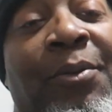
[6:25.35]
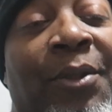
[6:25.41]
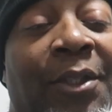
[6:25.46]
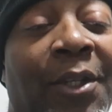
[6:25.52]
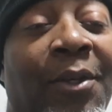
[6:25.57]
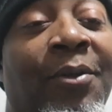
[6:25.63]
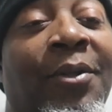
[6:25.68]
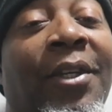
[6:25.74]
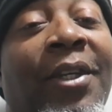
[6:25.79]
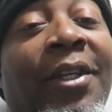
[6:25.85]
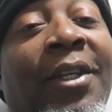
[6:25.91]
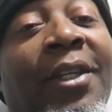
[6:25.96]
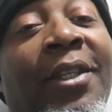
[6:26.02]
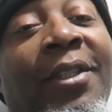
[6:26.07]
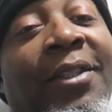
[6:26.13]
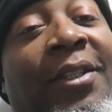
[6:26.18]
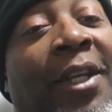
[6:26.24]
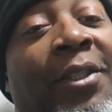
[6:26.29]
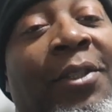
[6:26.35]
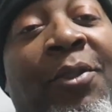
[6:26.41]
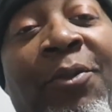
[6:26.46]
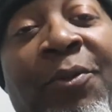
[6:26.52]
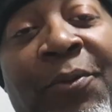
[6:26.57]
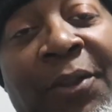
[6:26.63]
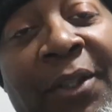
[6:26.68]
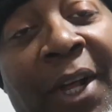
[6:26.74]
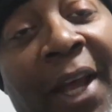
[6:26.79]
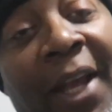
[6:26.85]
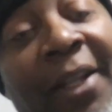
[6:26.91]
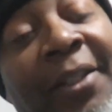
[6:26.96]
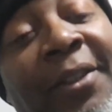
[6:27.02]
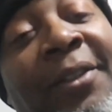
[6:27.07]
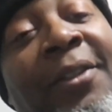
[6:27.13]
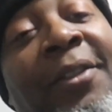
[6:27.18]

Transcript: So stay tuned for that.